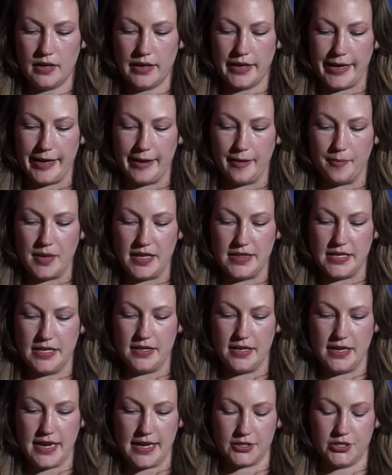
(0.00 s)
And then
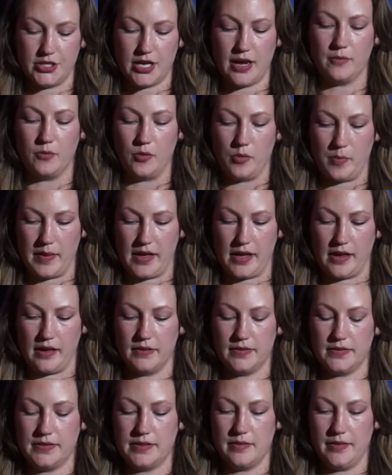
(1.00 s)
the next shot will be
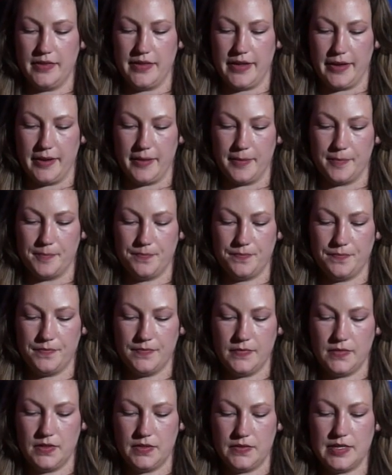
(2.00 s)
the
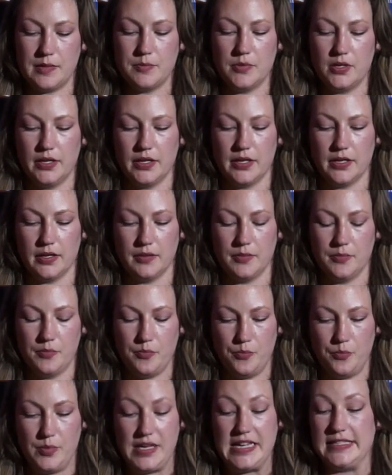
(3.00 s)
similar
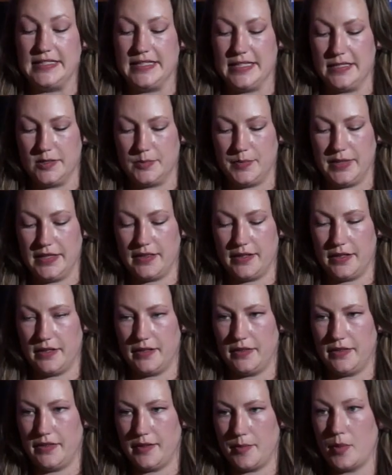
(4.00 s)
pieces, but
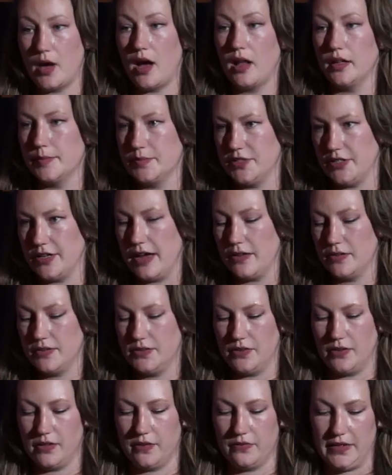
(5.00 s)
the polyps are out,
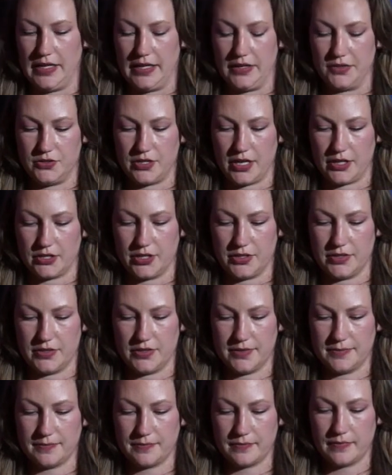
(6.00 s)
so they're feeding
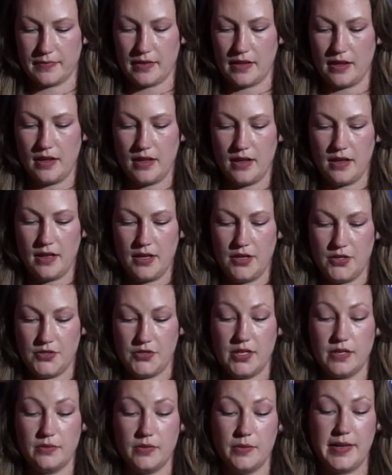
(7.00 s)
structures. So
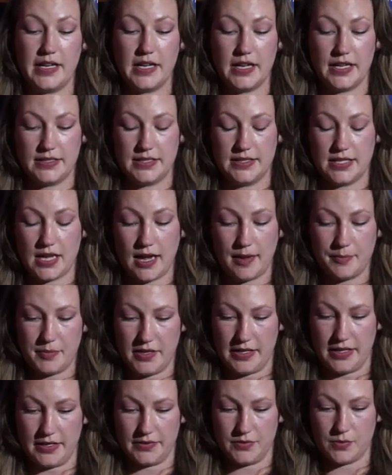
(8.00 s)
then when we got to the top of
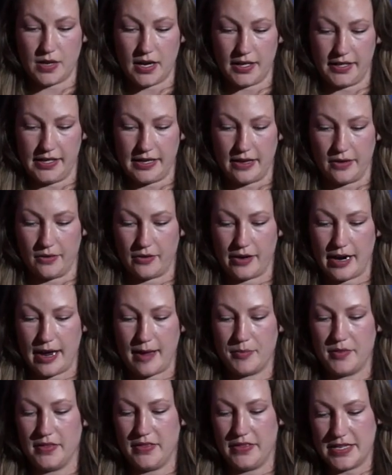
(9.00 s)
this rocky
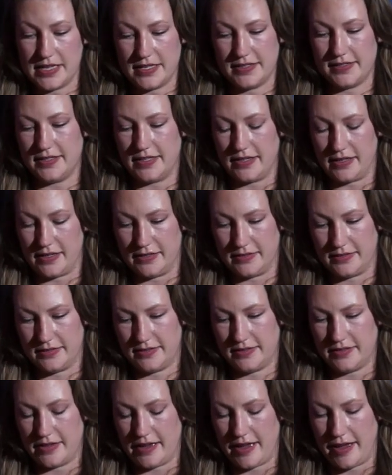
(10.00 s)
outcrop, this
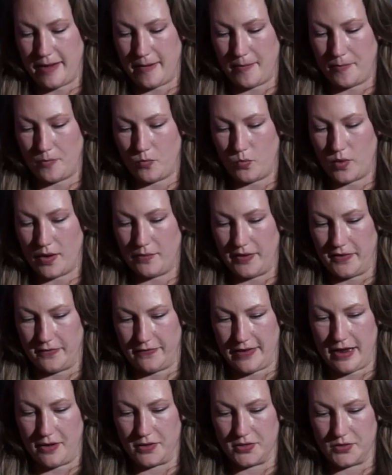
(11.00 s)
is what we
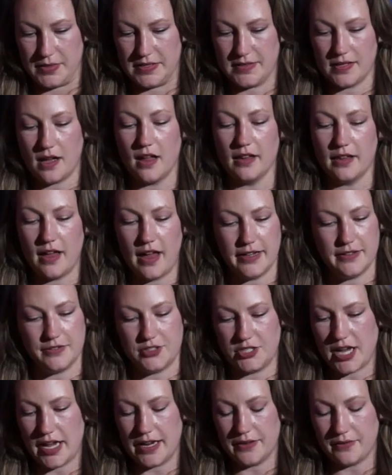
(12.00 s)
found. We saw a lot of
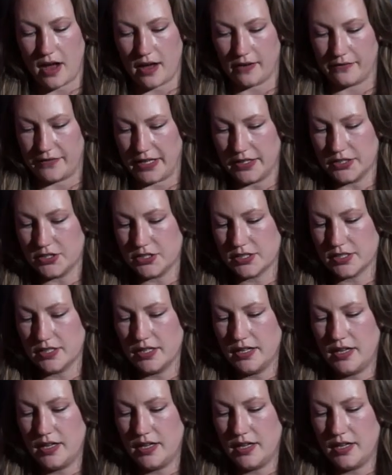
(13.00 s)
shy rockfish,